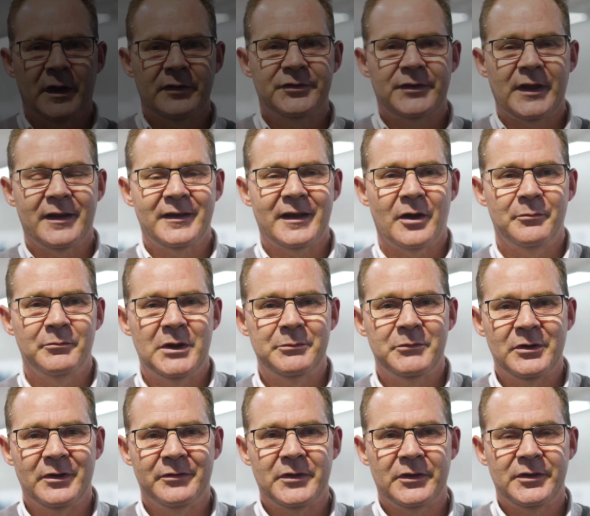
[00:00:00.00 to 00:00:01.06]
My standout
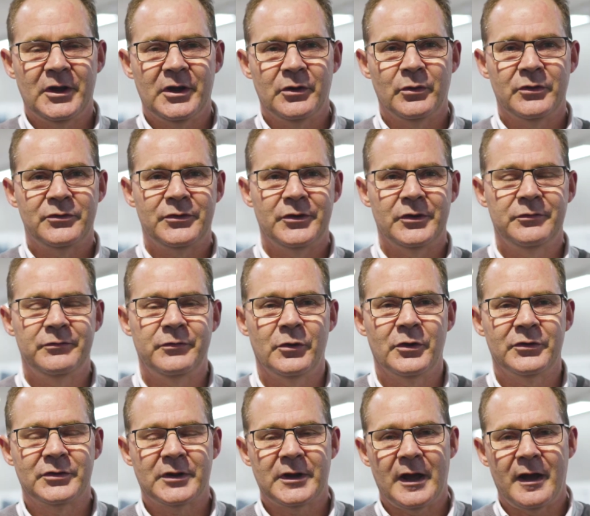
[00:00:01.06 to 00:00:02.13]
memory of the year was the
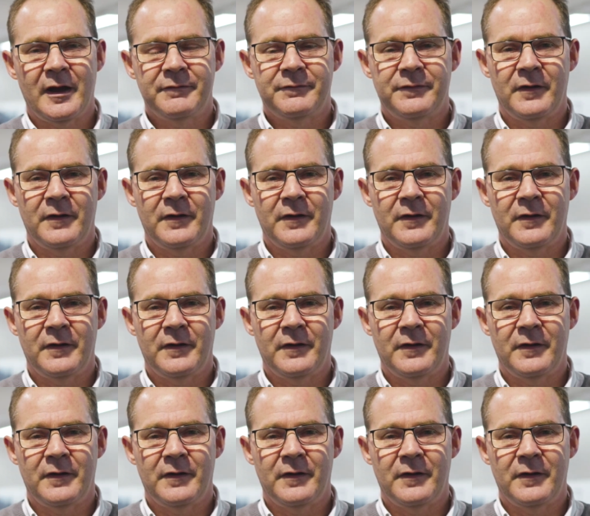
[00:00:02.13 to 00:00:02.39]
first car